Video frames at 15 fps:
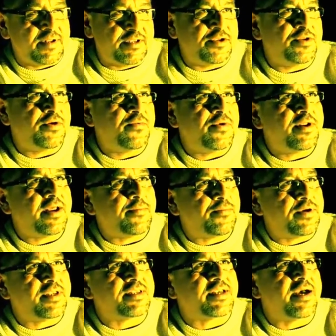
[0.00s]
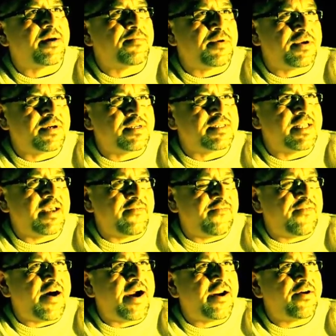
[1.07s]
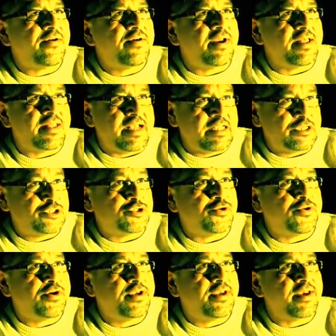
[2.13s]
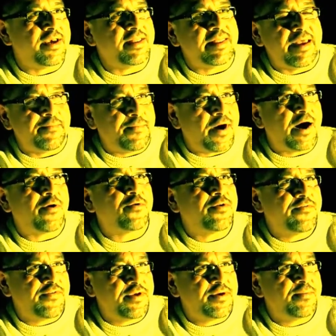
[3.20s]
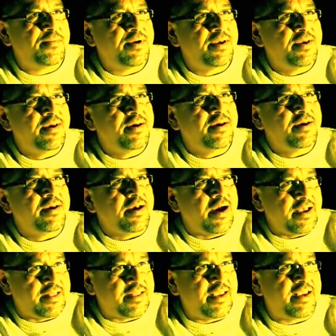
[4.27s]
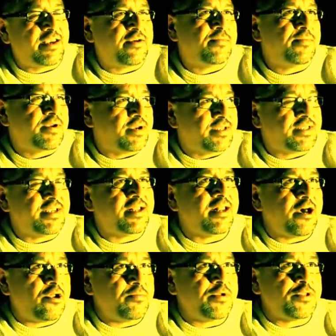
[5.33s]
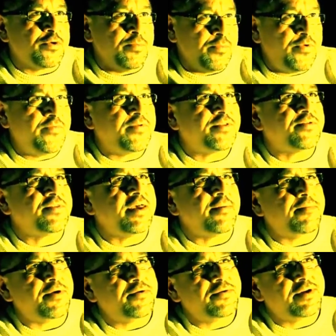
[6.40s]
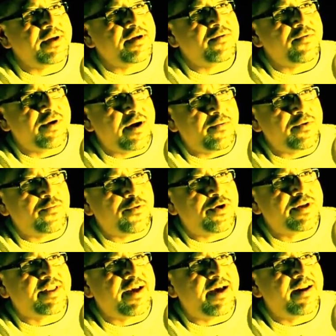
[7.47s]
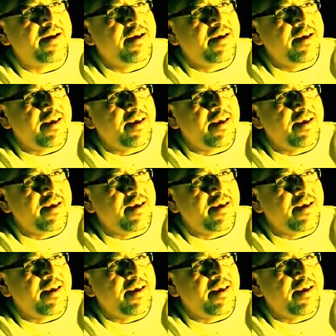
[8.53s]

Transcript: But you know what? I praise God because that fire and that joy and that power of Him, I thank Him because He allowed me to move into that building where we worked at.